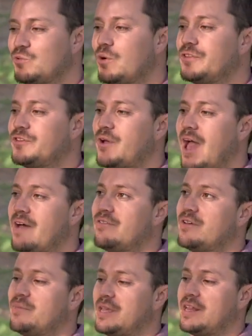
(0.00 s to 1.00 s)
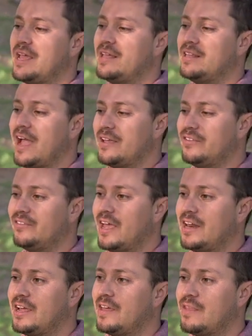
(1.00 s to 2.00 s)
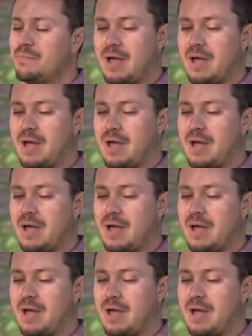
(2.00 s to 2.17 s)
Once you have him in a nice setting and the